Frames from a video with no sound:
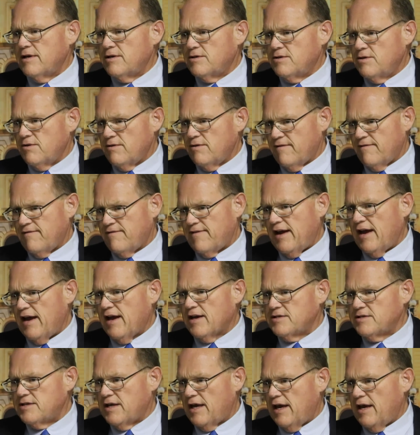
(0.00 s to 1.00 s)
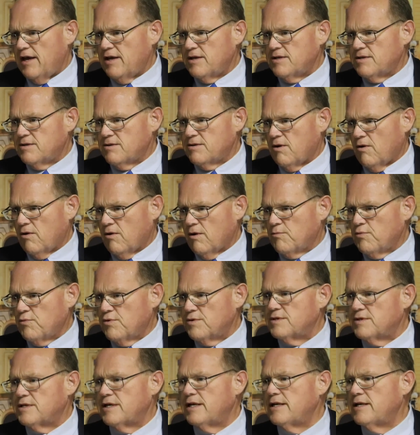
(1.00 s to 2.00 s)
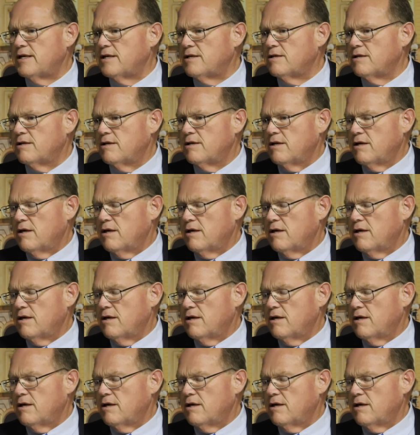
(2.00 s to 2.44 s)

to the facts as are presented